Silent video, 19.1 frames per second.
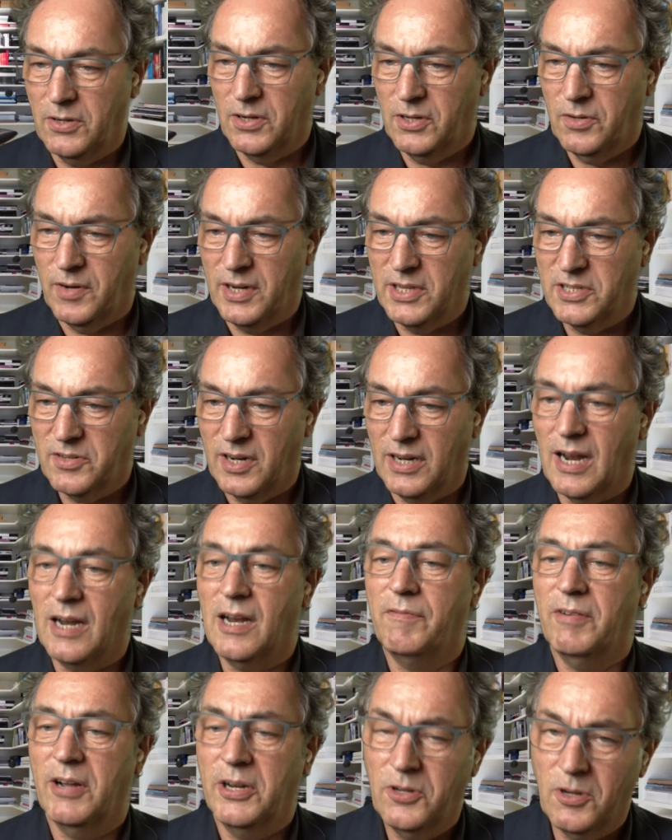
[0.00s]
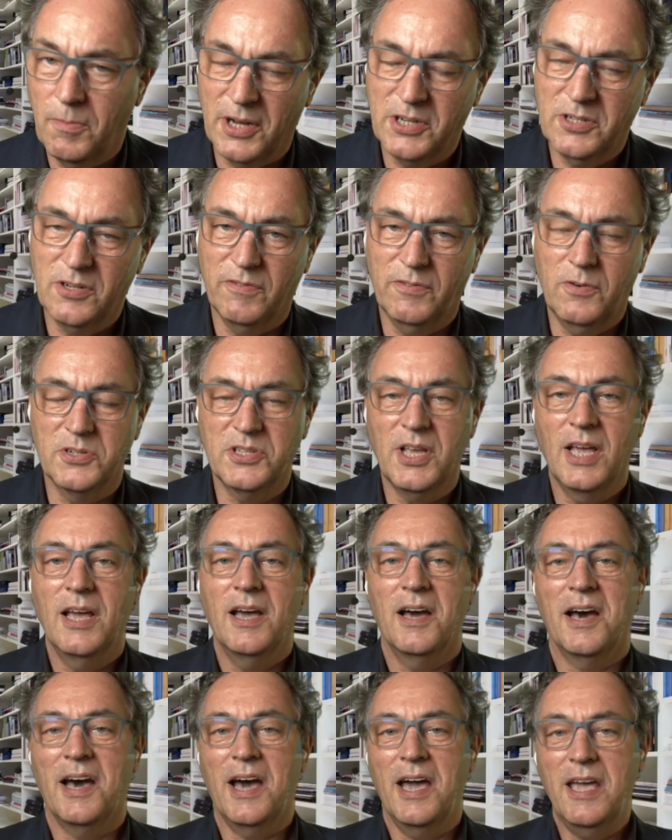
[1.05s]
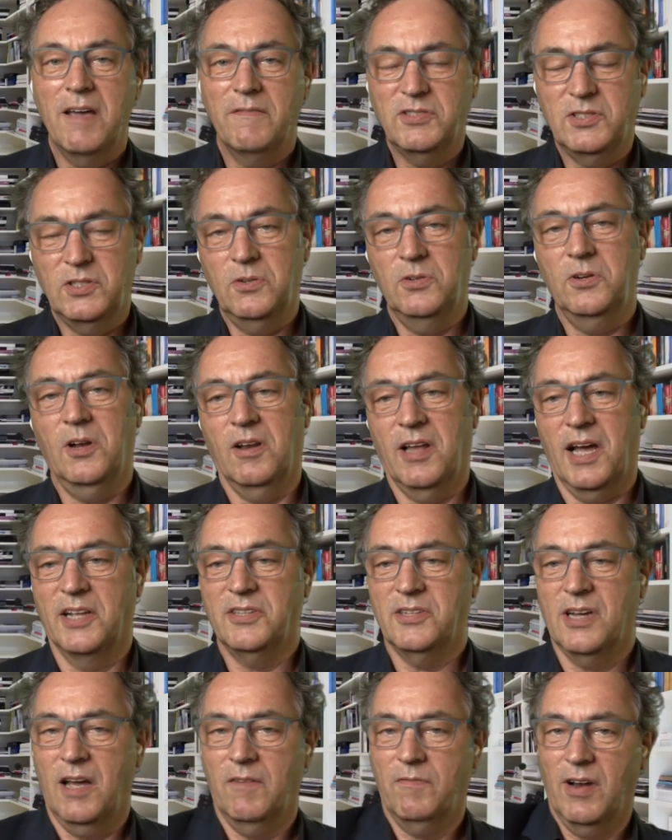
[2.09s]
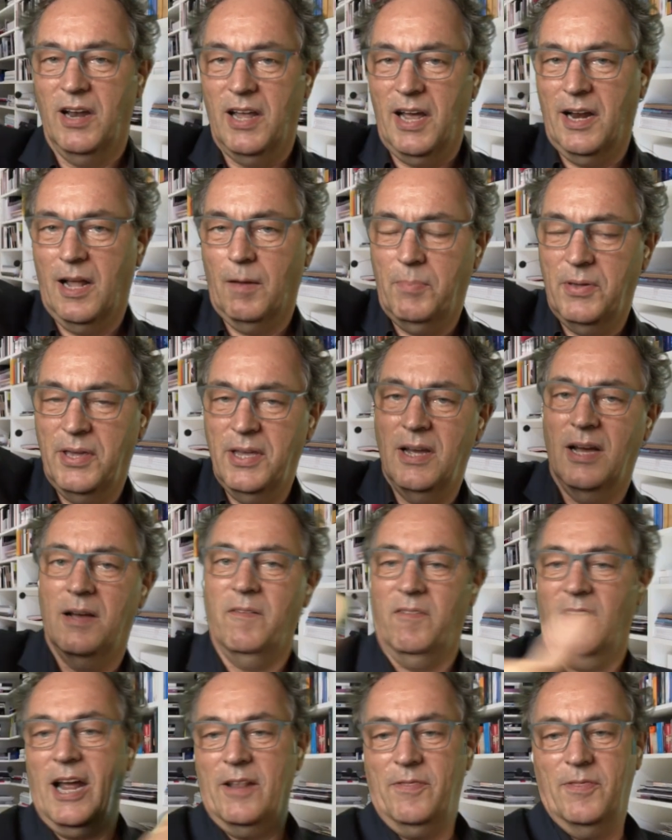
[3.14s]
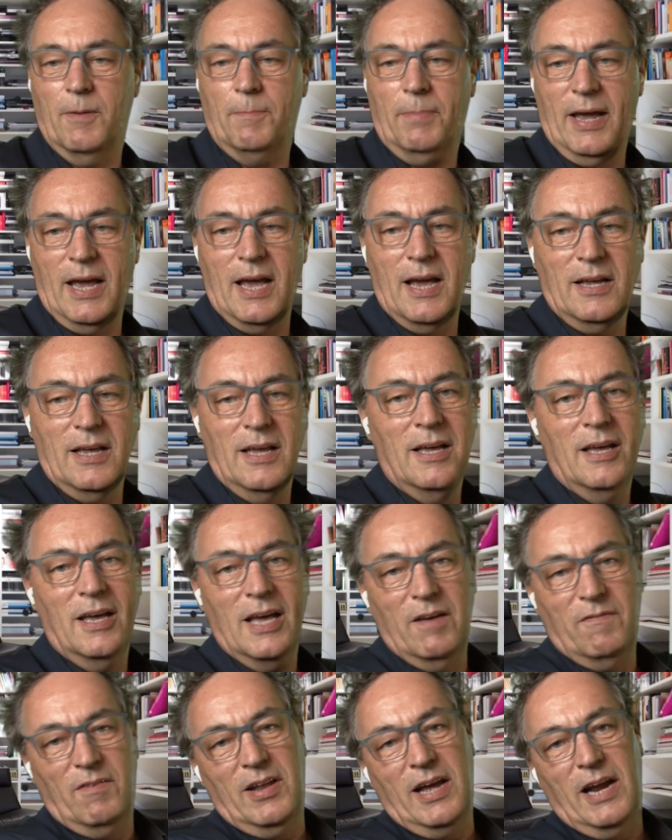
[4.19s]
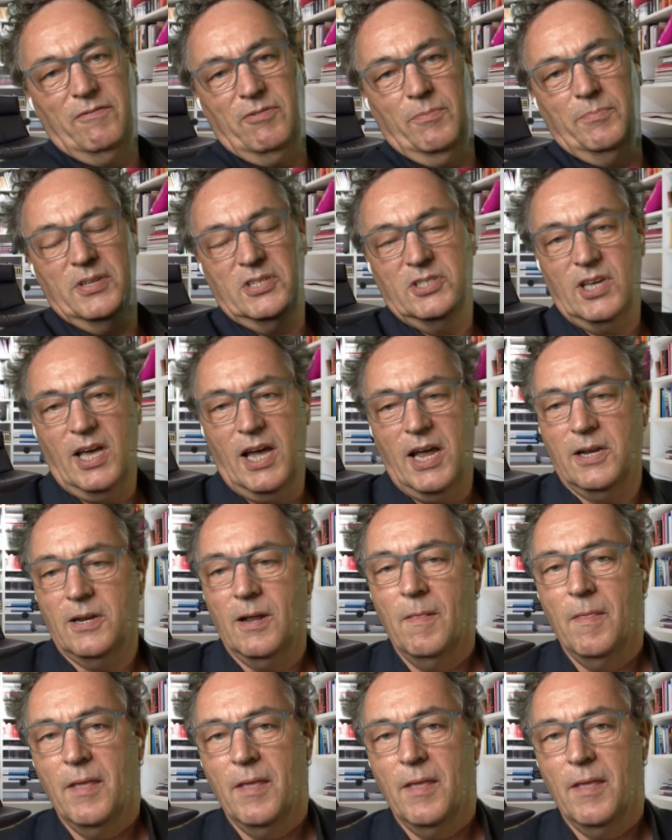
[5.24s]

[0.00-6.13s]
green screen. And I forgot to mention, of course, I have studio lights. I have a light up here. I have a light in the back. I have a light from the side.